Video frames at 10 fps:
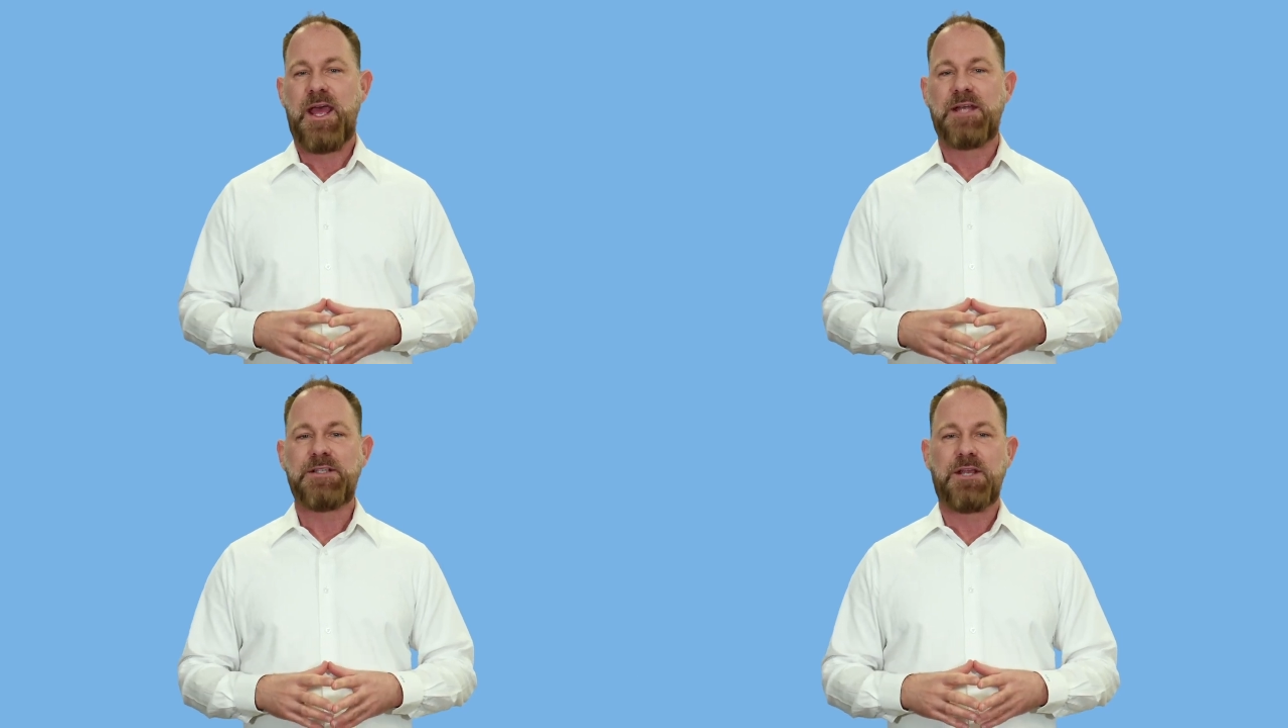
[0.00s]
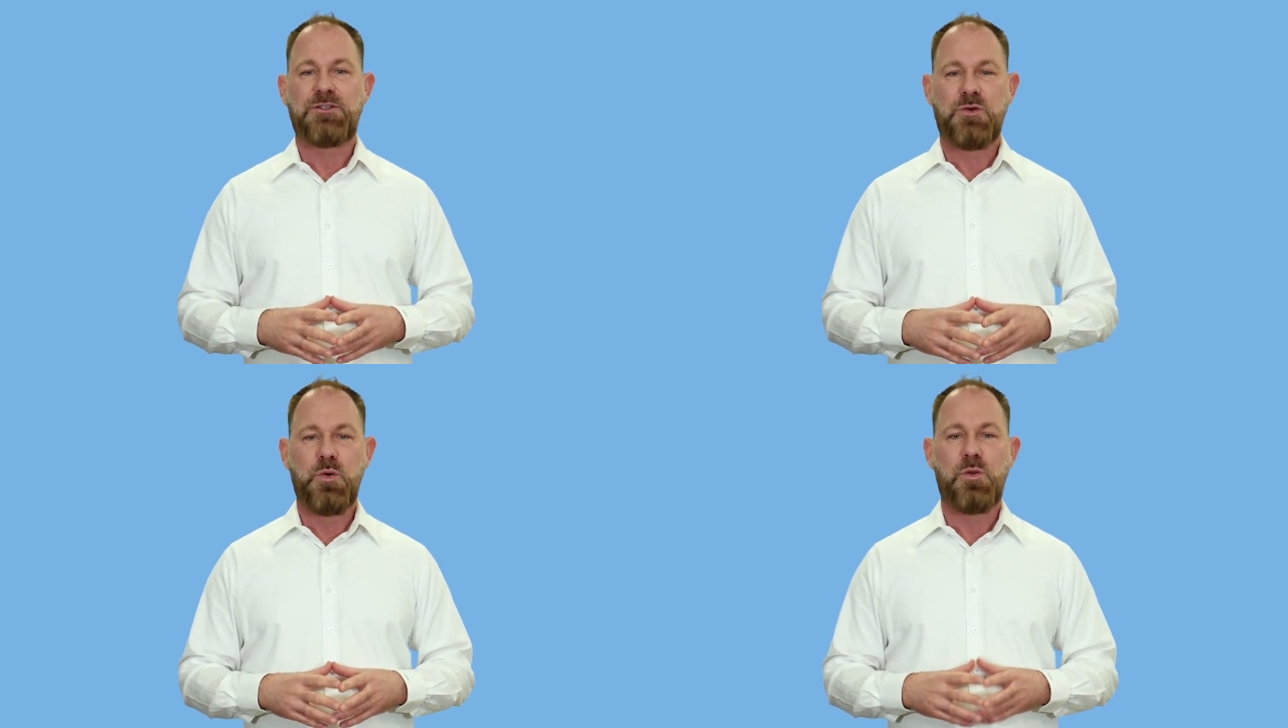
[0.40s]
as a
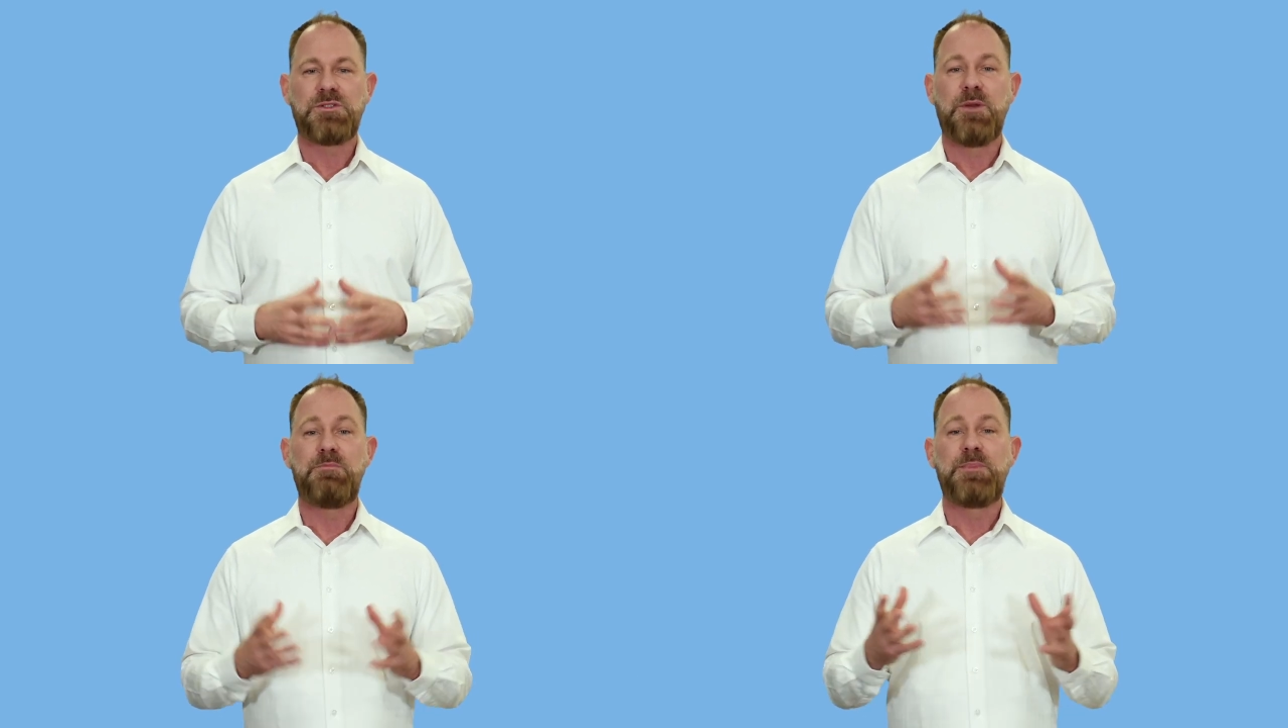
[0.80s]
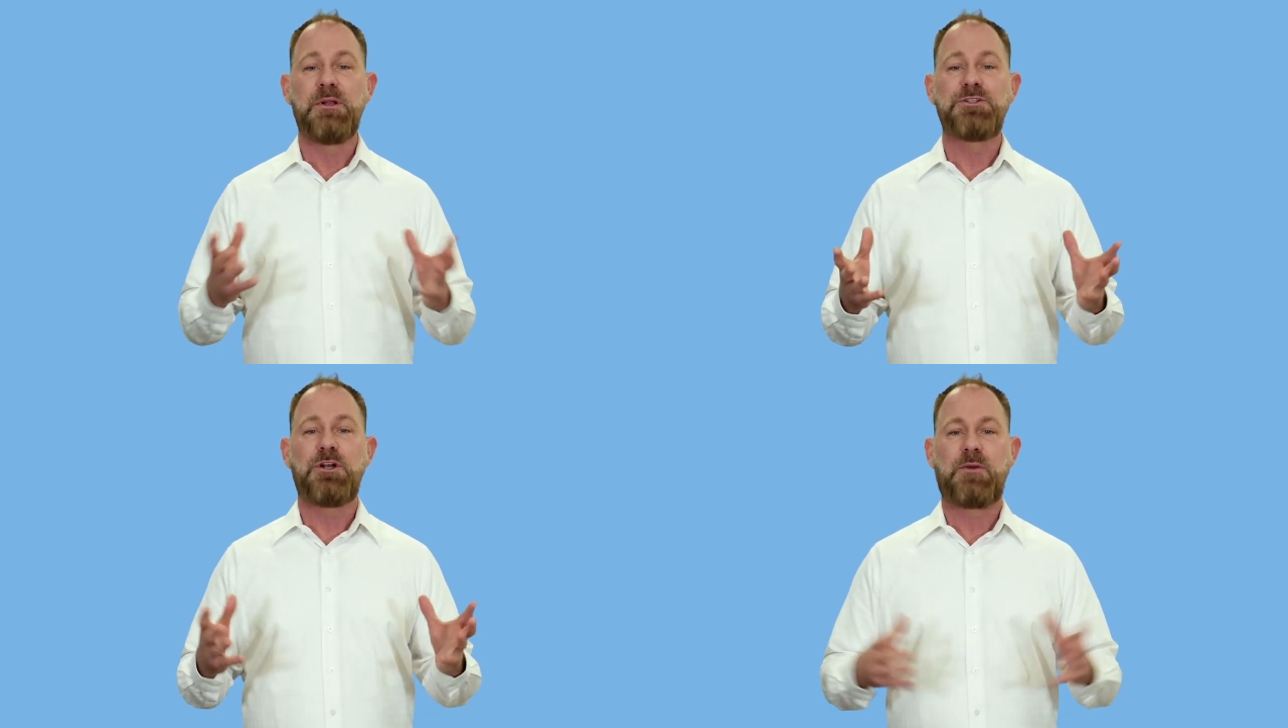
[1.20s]
tool to
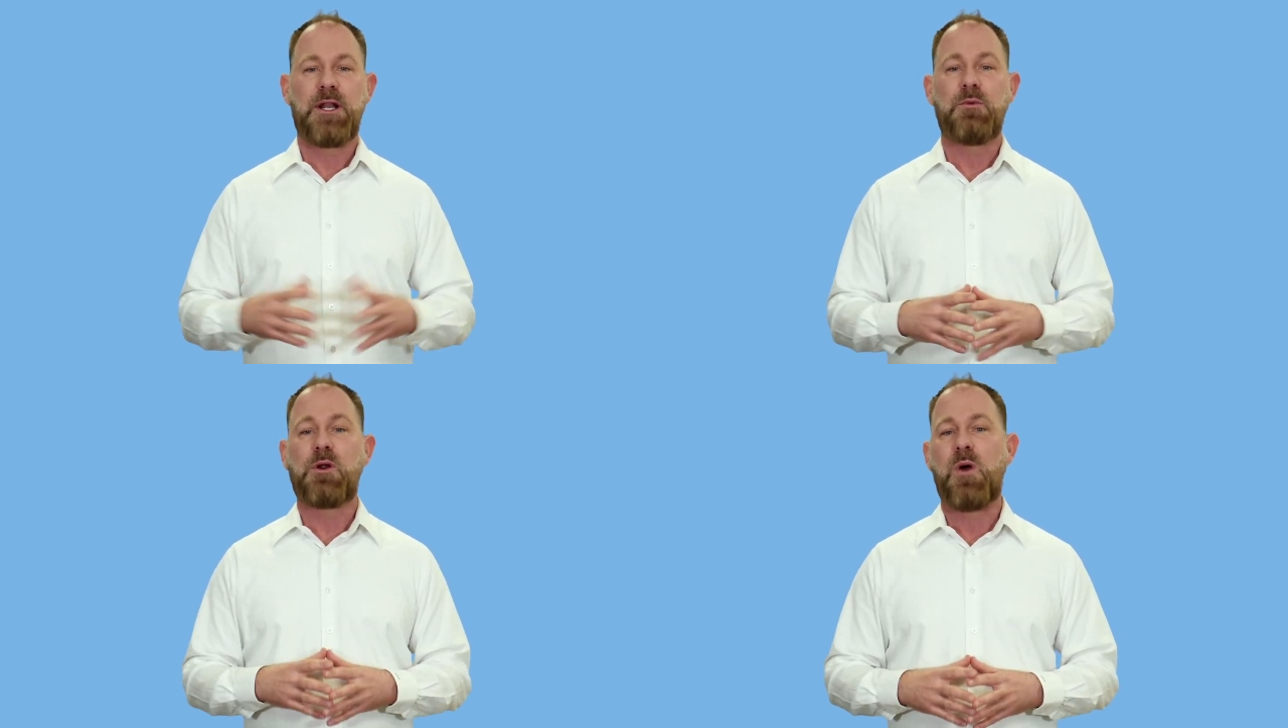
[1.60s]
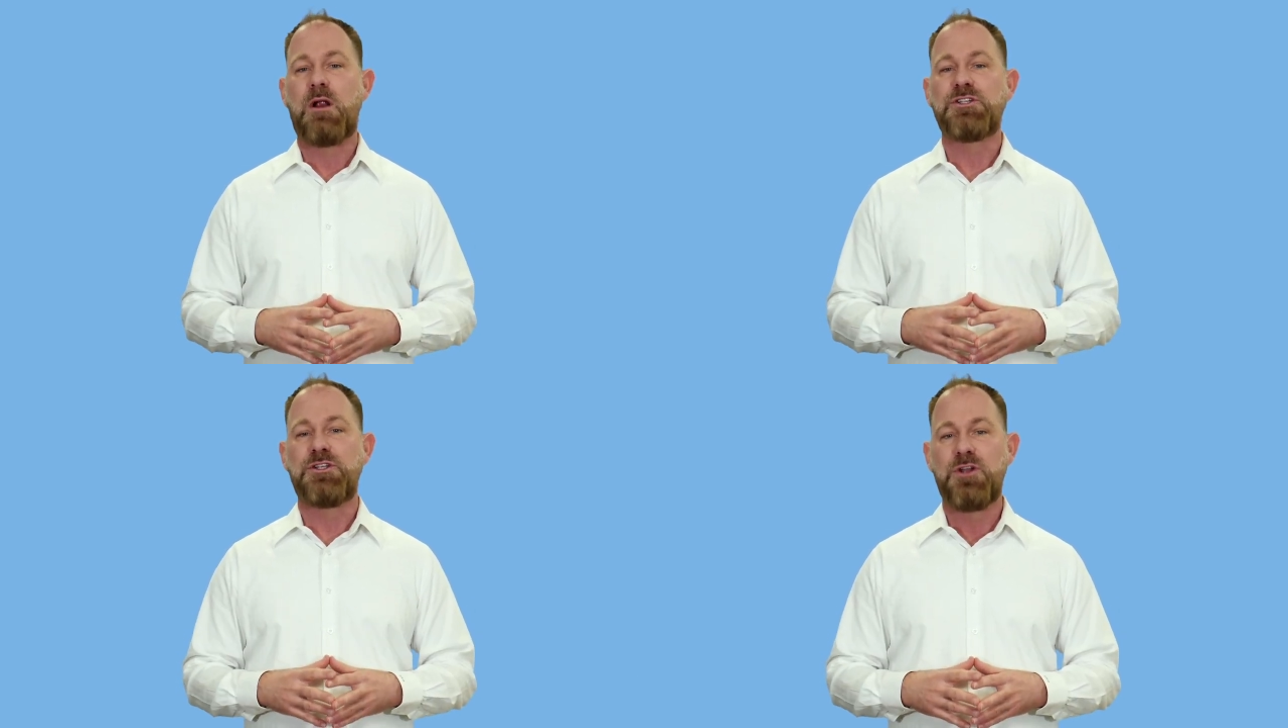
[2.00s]
build your credit
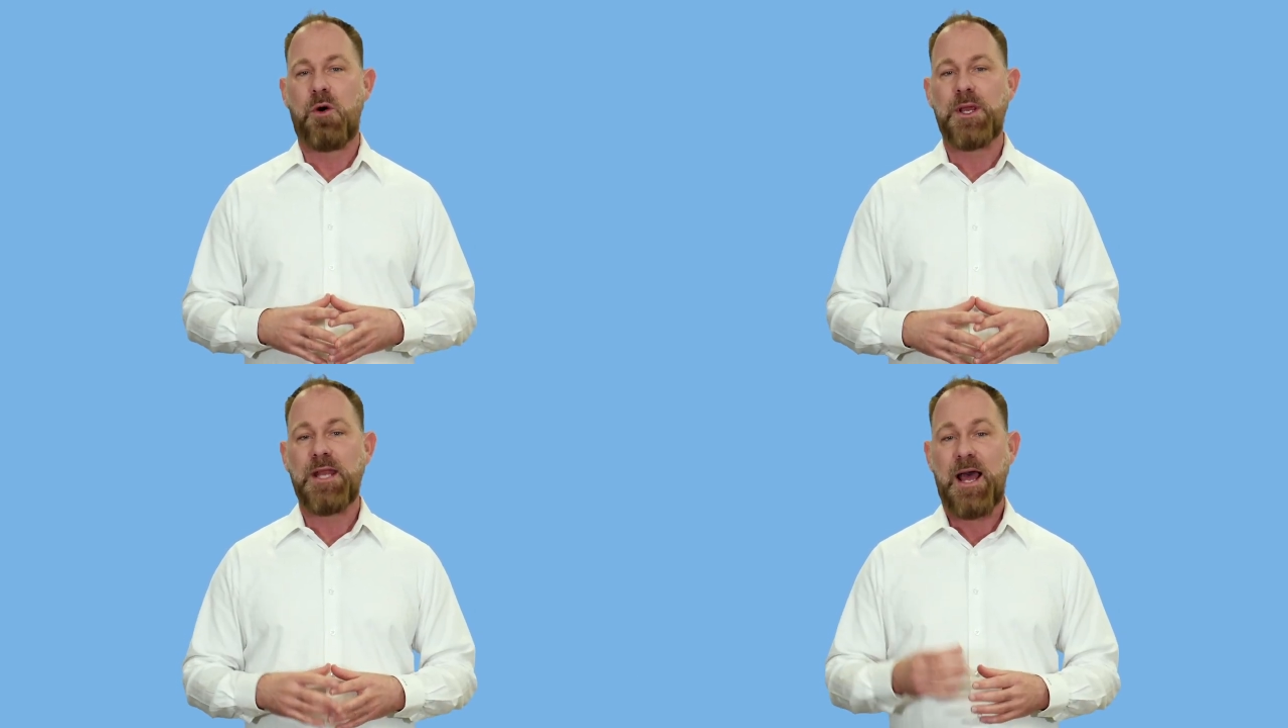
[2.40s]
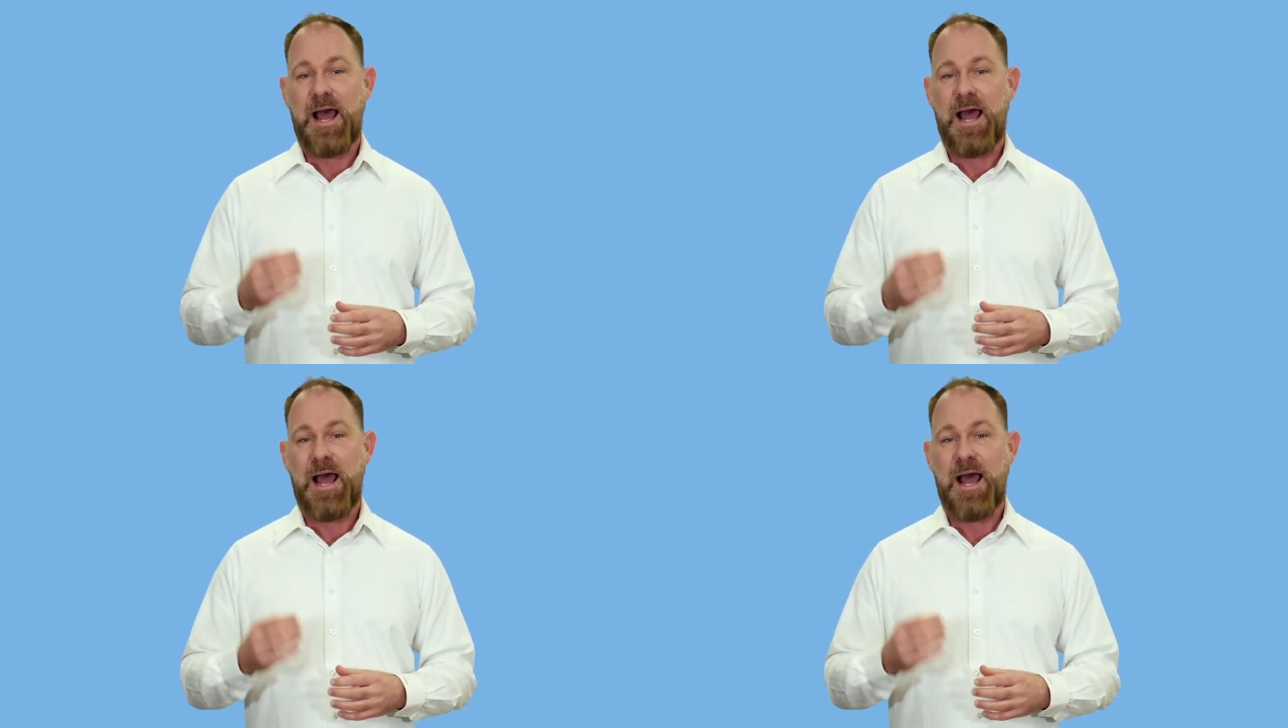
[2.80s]
requires knowing